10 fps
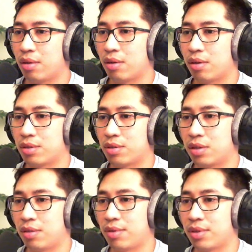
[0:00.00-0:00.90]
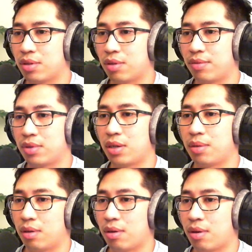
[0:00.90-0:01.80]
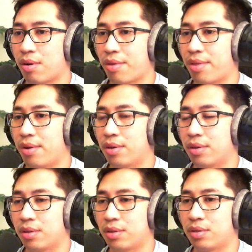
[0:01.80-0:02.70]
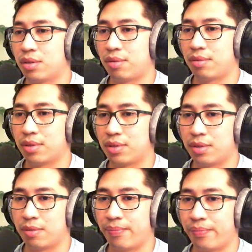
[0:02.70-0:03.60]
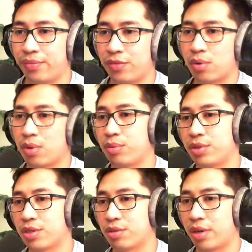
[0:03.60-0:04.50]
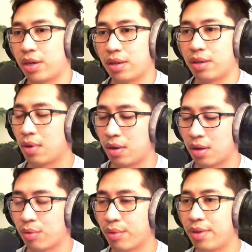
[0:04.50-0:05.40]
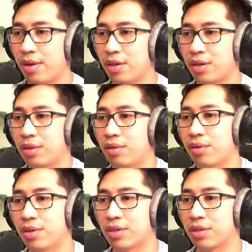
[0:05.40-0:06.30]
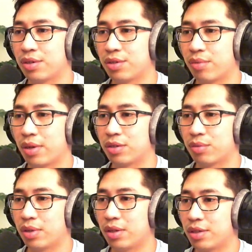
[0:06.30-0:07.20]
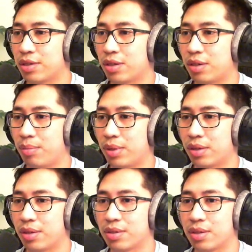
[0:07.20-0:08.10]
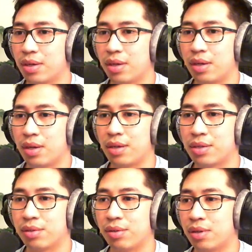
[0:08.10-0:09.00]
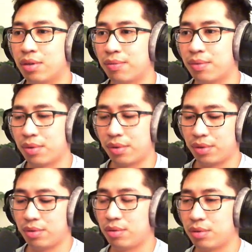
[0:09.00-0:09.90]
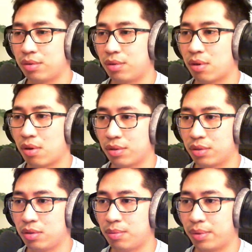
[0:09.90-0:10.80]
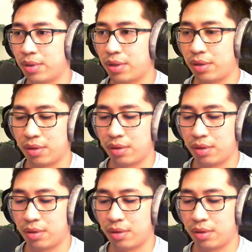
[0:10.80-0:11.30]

AuthService of type AuthService, the one we just created. Now within here, notice that there's red squigglies here because it's looking for you to call super here.